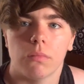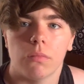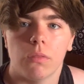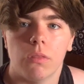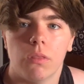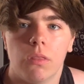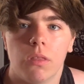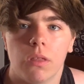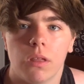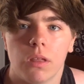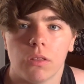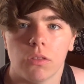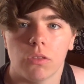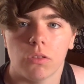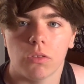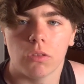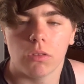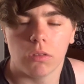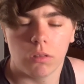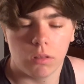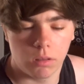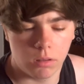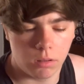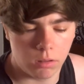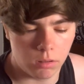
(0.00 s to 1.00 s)

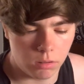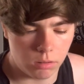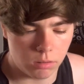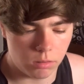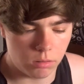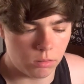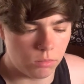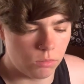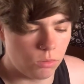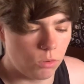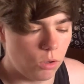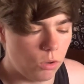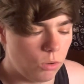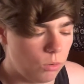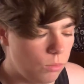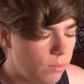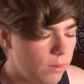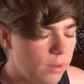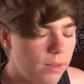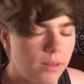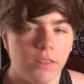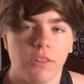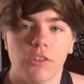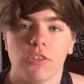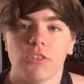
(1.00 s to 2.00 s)
There's
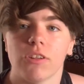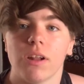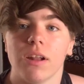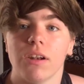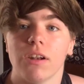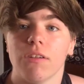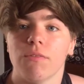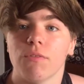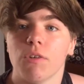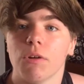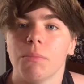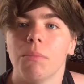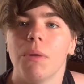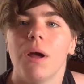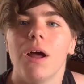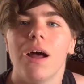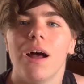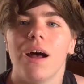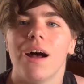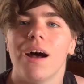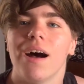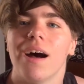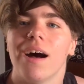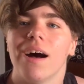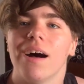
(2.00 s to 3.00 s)
not enough room.
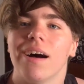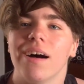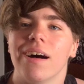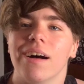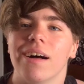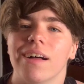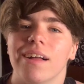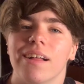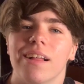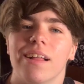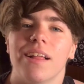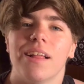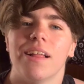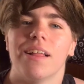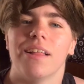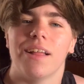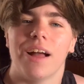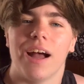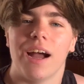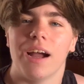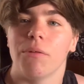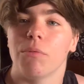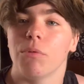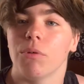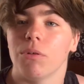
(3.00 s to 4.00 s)

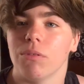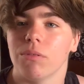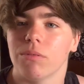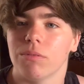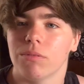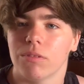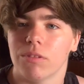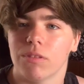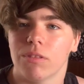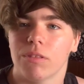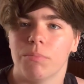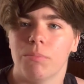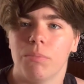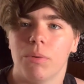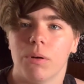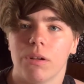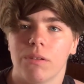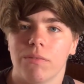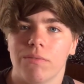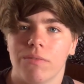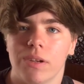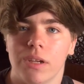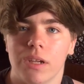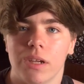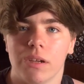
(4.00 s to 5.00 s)
I will put
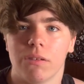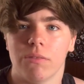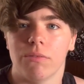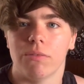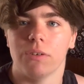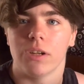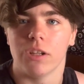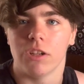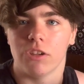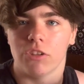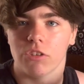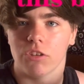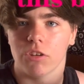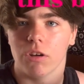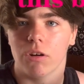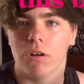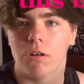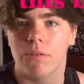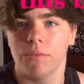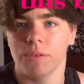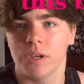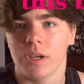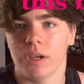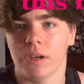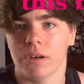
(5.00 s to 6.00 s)
video footage
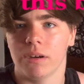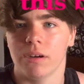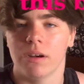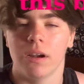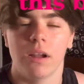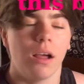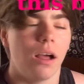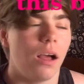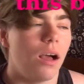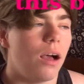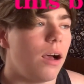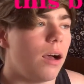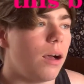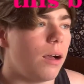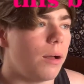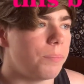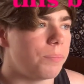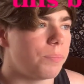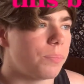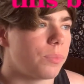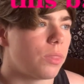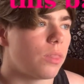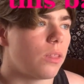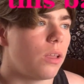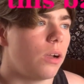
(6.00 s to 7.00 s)
over here
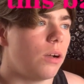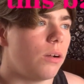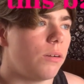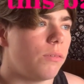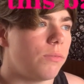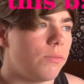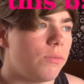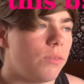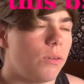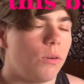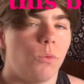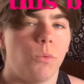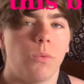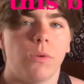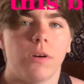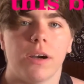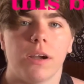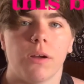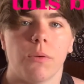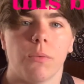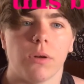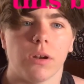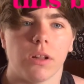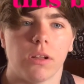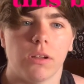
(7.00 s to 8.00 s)
of where
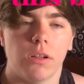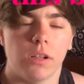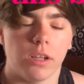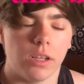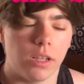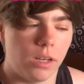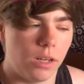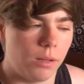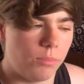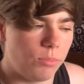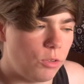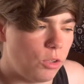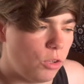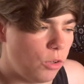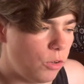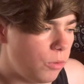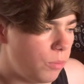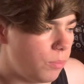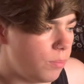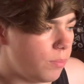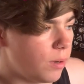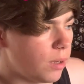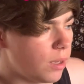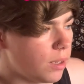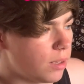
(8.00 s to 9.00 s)
I want to hook it up to,
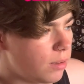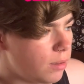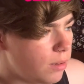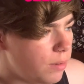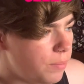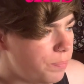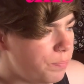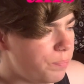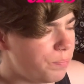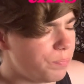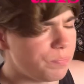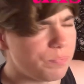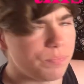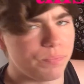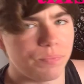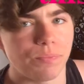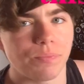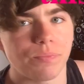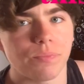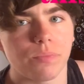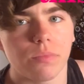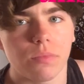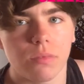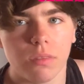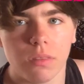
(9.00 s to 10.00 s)
but
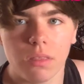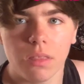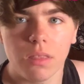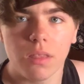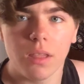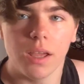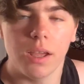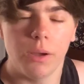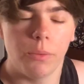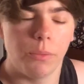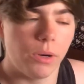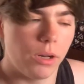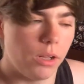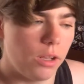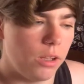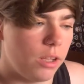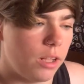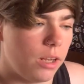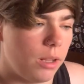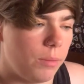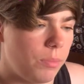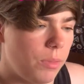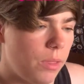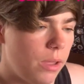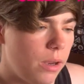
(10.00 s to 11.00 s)
I want to hook
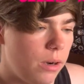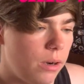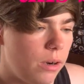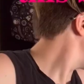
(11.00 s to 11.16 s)
it up there.